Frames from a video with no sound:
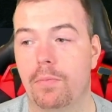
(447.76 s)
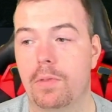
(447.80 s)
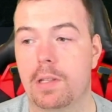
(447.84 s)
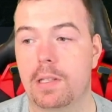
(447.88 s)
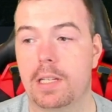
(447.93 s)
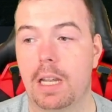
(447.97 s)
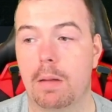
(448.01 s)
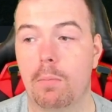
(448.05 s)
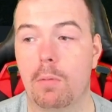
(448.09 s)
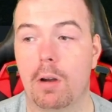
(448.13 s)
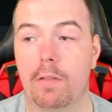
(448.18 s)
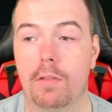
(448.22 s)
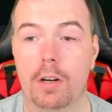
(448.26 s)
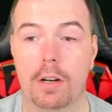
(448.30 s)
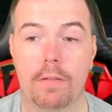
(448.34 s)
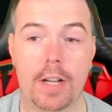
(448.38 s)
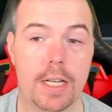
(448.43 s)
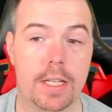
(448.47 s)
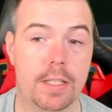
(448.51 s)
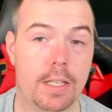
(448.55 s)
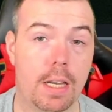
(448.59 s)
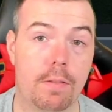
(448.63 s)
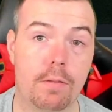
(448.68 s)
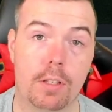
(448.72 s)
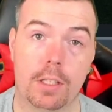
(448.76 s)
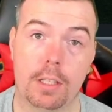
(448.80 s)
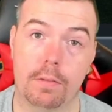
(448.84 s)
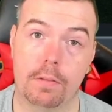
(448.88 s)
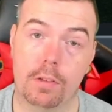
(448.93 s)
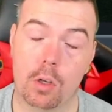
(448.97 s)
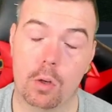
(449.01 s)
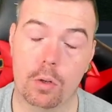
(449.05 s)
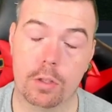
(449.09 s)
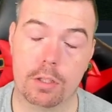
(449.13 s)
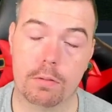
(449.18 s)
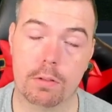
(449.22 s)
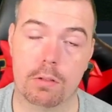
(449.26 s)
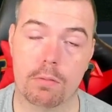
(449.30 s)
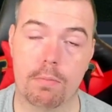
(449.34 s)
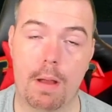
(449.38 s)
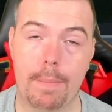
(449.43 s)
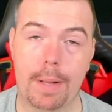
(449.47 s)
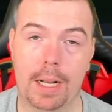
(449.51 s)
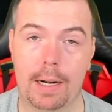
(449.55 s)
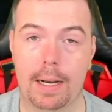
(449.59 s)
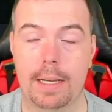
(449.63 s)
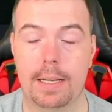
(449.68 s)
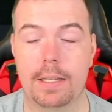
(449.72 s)
Team over and of 87, of course, with
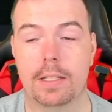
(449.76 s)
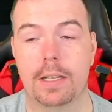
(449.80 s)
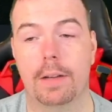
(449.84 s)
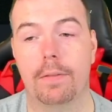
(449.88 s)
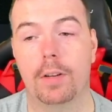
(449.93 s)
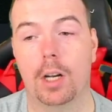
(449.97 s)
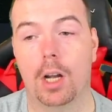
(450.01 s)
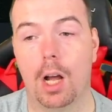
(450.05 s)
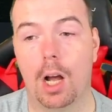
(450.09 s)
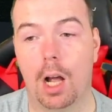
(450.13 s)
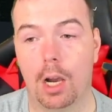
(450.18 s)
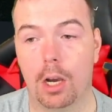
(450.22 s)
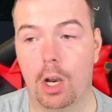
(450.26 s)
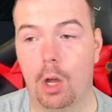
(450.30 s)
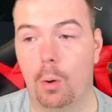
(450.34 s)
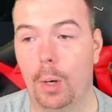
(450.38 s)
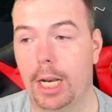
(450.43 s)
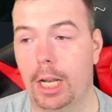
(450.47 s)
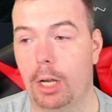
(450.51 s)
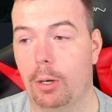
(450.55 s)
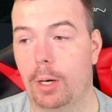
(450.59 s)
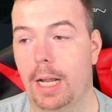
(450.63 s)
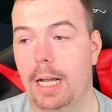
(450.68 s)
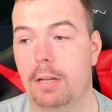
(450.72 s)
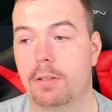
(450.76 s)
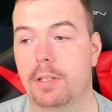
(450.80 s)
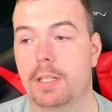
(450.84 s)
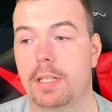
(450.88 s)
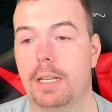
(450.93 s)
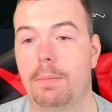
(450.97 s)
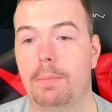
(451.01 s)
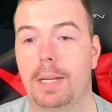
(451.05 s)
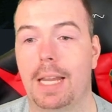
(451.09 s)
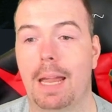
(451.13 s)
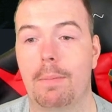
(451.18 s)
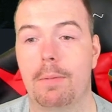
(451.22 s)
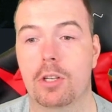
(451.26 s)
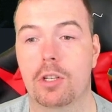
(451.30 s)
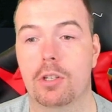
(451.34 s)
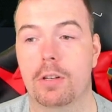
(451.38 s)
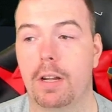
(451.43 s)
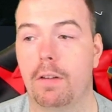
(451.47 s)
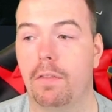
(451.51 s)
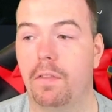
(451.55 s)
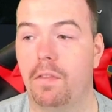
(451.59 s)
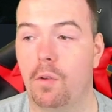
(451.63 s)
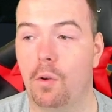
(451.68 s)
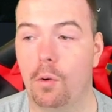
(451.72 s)
SmackDown 87, can't lower anyone else. Team
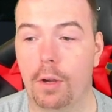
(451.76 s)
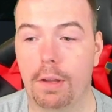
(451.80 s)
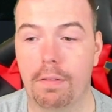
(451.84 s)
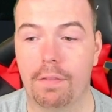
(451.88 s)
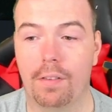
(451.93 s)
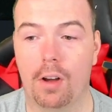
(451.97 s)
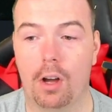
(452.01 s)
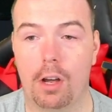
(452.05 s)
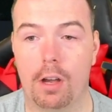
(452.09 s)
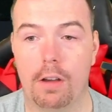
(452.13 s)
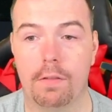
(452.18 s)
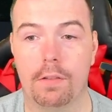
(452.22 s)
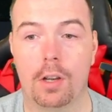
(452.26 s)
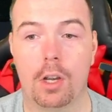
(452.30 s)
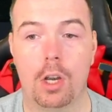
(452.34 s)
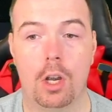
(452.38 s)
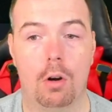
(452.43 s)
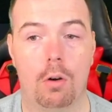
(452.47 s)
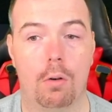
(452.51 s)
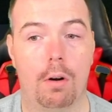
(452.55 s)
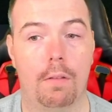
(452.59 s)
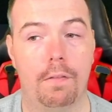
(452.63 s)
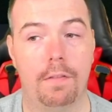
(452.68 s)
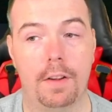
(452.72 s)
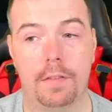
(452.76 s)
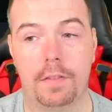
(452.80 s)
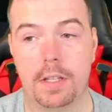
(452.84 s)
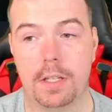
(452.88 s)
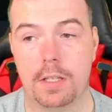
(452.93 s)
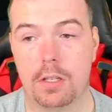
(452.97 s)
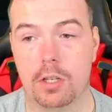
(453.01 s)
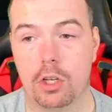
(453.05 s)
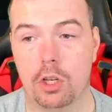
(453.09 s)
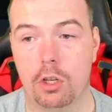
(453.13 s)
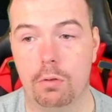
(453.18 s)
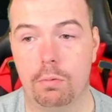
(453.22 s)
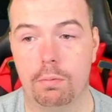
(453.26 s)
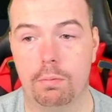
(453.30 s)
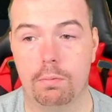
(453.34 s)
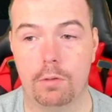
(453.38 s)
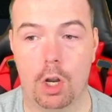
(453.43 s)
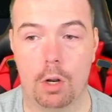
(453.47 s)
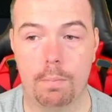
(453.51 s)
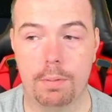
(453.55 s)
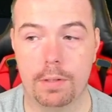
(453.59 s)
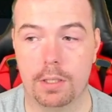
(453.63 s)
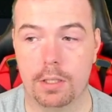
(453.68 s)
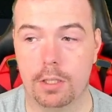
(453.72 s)
Chemistry at 45. We're on 52,
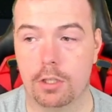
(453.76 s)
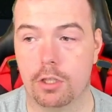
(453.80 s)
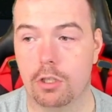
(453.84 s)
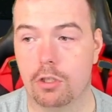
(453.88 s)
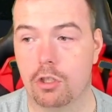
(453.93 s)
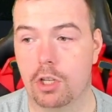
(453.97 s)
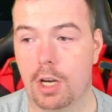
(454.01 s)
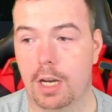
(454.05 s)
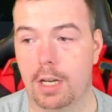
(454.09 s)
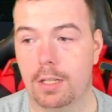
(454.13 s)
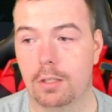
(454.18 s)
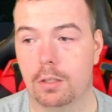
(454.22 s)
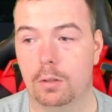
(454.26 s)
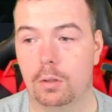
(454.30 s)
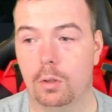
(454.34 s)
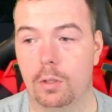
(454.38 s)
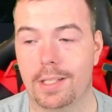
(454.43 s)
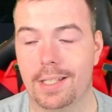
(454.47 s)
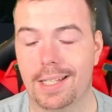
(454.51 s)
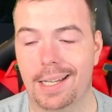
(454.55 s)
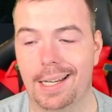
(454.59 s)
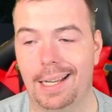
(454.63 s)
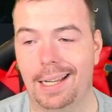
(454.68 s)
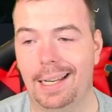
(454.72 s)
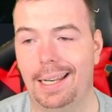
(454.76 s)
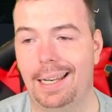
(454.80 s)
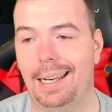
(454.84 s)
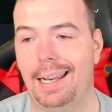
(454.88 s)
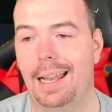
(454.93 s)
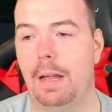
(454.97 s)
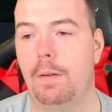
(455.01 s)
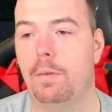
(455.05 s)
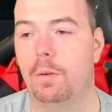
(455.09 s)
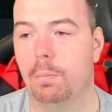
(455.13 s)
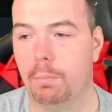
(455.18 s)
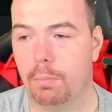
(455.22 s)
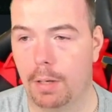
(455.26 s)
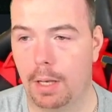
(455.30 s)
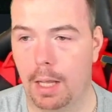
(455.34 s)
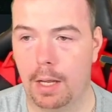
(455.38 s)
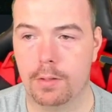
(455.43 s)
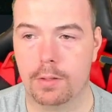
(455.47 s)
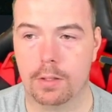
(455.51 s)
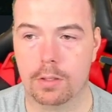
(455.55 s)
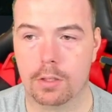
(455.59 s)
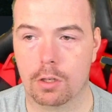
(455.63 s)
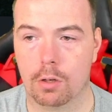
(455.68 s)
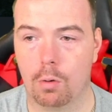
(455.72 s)
no position change of loyalty, 11
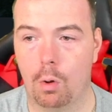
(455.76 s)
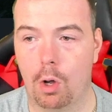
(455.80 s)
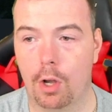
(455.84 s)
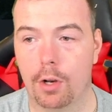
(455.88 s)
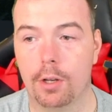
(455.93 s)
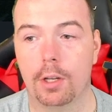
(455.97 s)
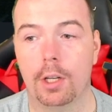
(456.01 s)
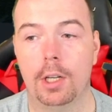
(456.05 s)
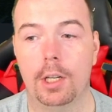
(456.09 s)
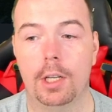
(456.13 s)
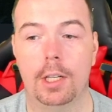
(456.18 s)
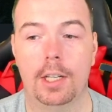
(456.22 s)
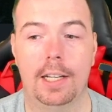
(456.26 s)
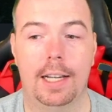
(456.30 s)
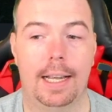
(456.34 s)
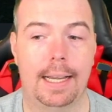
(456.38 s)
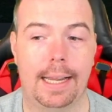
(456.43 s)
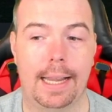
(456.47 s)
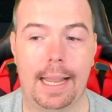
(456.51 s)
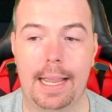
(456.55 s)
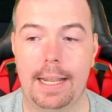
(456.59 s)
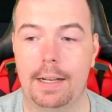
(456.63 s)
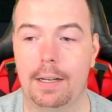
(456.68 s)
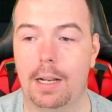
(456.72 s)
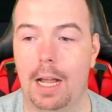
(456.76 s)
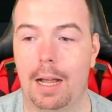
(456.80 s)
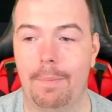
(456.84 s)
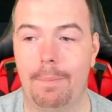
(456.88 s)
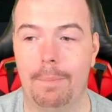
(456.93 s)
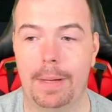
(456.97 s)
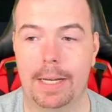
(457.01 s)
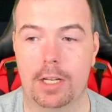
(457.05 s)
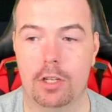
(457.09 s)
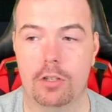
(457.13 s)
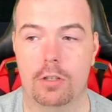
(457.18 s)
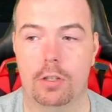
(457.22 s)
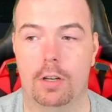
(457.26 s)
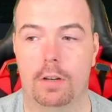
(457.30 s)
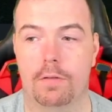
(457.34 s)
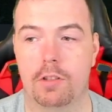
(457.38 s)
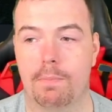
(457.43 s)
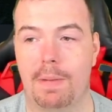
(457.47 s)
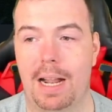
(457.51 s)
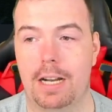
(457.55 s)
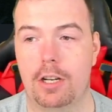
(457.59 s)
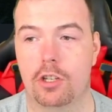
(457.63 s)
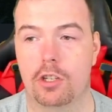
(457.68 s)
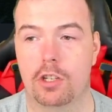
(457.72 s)
players in squad. Again, a mixture of
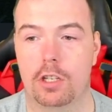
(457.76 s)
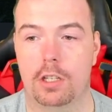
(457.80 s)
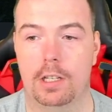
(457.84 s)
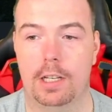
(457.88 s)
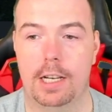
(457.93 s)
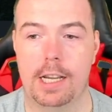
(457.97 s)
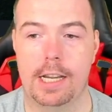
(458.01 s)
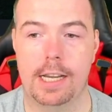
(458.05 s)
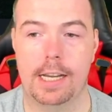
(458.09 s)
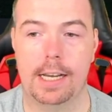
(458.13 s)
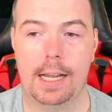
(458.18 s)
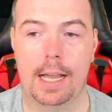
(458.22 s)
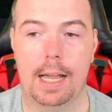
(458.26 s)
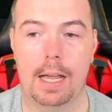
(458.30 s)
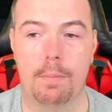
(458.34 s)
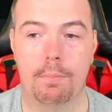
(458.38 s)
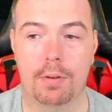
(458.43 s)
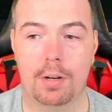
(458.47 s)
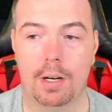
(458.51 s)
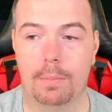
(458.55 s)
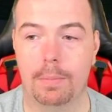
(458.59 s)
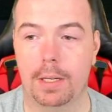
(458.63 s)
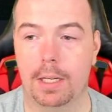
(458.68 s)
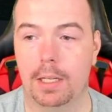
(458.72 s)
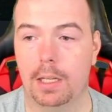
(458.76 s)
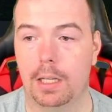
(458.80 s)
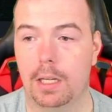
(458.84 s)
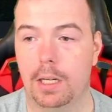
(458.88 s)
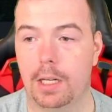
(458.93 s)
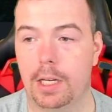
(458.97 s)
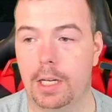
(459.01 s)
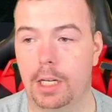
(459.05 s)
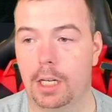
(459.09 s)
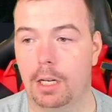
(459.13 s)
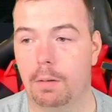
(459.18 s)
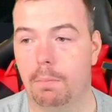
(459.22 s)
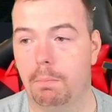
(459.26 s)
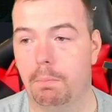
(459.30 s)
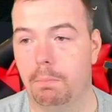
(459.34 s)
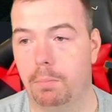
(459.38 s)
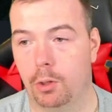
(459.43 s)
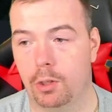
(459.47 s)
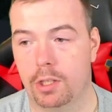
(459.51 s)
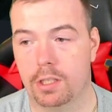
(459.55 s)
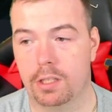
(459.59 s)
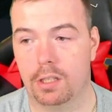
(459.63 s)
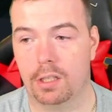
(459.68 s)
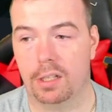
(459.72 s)
Spanish La Liga, Premier League,
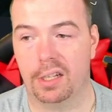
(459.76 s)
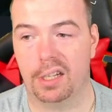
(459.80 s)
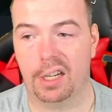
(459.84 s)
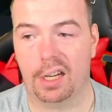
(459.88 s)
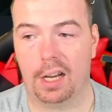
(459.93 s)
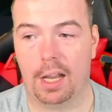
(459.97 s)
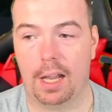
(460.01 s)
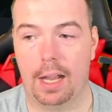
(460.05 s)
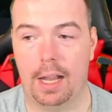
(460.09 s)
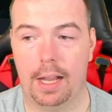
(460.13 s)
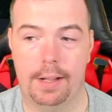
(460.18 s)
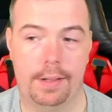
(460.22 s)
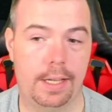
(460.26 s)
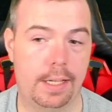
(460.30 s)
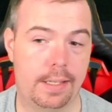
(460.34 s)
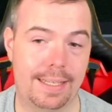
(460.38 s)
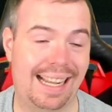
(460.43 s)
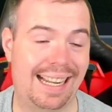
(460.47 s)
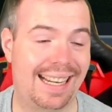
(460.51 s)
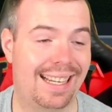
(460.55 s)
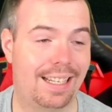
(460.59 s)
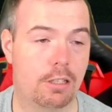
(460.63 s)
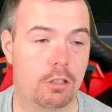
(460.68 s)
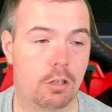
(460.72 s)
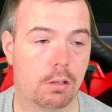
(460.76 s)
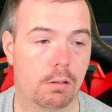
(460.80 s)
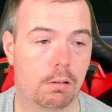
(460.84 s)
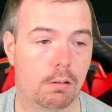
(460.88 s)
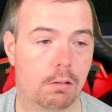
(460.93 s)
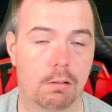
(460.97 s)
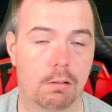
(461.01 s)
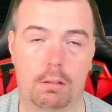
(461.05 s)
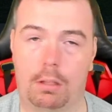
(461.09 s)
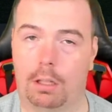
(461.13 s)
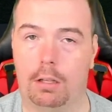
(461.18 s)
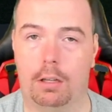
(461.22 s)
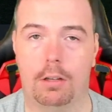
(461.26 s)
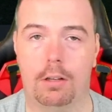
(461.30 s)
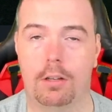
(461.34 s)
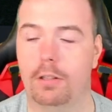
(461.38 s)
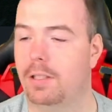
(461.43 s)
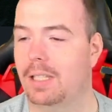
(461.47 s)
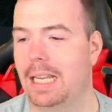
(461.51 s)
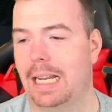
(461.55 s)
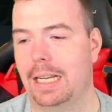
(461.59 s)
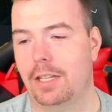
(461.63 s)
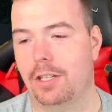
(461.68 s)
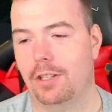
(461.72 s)
Bundesliga, and then Tadic.
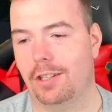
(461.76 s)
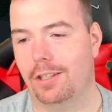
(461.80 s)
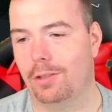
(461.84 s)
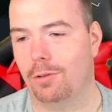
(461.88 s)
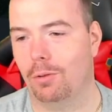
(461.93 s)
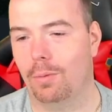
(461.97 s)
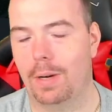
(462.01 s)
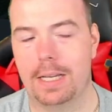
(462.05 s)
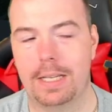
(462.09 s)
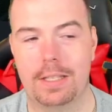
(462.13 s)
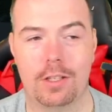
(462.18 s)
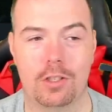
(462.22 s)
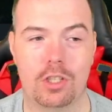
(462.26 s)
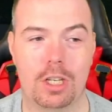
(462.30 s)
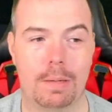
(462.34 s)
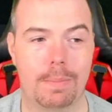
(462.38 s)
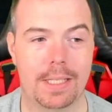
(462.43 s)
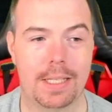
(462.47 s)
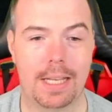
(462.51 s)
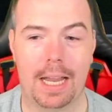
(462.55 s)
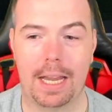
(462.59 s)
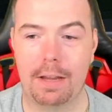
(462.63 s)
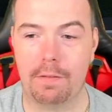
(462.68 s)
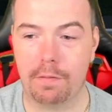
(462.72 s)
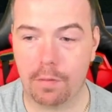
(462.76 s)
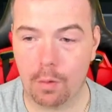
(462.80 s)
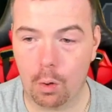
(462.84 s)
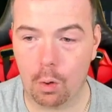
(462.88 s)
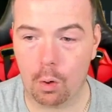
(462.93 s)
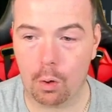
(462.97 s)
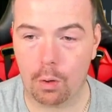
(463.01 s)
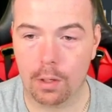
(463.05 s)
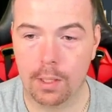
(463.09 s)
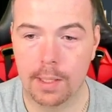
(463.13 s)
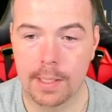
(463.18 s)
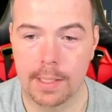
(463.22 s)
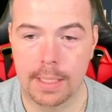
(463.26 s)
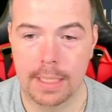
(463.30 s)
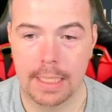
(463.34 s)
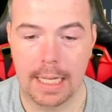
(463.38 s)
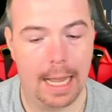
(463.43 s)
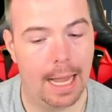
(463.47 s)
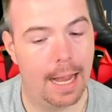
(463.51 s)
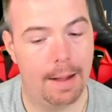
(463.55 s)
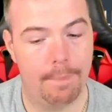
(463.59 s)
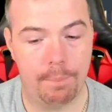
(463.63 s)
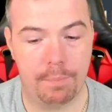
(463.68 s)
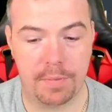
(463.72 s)
Because Tadic is always the cheapest 84. De
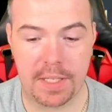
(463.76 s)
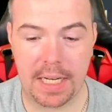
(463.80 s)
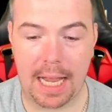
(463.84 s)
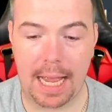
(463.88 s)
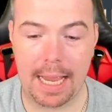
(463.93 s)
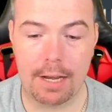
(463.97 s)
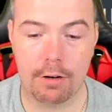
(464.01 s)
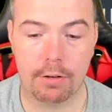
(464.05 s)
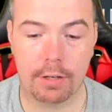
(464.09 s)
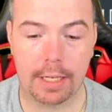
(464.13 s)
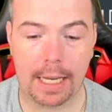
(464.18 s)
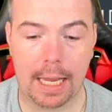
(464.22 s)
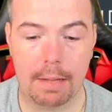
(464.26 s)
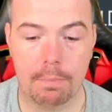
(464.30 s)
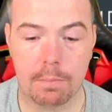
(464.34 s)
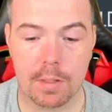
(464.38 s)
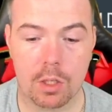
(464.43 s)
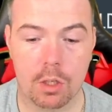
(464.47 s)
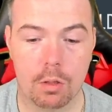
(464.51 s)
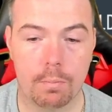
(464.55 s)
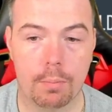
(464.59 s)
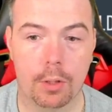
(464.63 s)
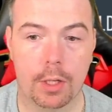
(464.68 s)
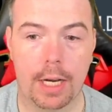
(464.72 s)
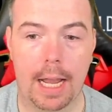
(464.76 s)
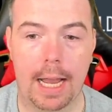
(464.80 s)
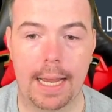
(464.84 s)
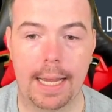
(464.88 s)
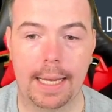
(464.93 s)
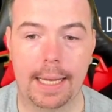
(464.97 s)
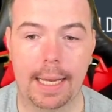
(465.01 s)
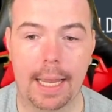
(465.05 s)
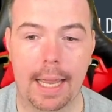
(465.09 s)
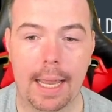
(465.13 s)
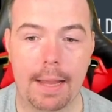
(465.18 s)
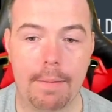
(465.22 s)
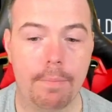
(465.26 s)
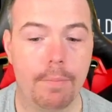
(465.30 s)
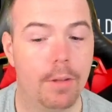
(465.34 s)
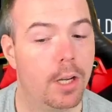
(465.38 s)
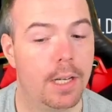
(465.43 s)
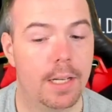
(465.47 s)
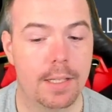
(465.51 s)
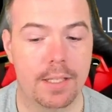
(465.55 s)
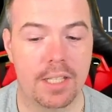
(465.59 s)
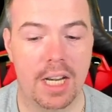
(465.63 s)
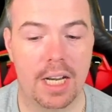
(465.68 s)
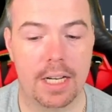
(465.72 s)
Gea again, 2.8k.
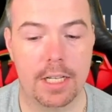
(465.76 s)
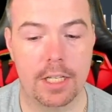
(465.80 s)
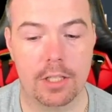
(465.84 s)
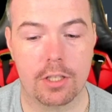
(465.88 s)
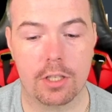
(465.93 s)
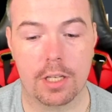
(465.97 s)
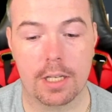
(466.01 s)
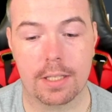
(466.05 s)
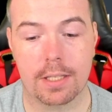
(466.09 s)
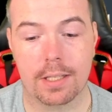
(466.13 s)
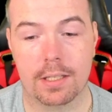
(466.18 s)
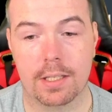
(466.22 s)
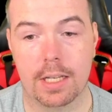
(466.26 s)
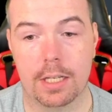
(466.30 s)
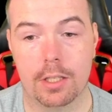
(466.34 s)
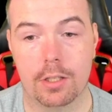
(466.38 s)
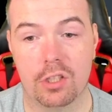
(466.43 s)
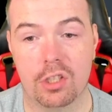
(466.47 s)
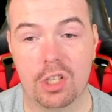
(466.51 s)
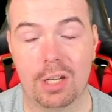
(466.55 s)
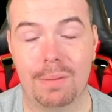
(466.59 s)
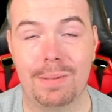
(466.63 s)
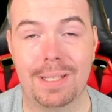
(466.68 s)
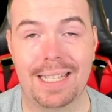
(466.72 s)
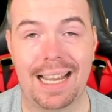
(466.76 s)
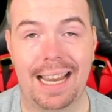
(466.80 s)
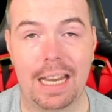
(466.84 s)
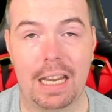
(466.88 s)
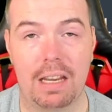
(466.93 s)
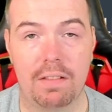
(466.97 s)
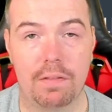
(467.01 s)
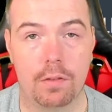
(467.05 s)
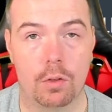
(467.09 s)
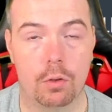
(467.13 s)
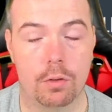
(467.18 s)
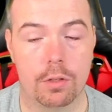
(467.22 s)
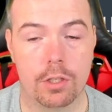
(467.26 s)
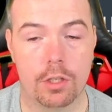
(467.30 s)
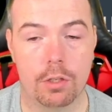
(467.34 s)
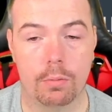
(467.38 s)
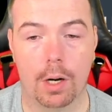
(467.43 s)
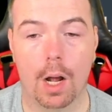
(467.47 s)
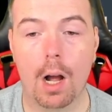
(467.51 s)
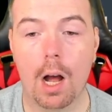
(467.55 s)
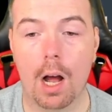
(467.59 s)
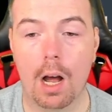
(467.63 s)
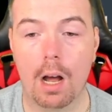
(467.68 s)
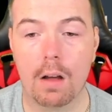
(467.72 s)
Tadic, as I said, is the cheapest 84 at
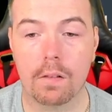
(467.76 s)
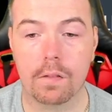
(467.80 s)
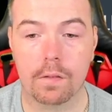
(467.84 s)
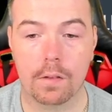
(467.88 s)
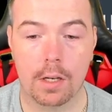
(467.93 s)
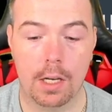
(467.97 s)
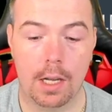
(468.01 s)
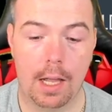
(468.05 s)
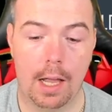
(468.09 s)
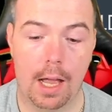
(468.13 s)
2.5.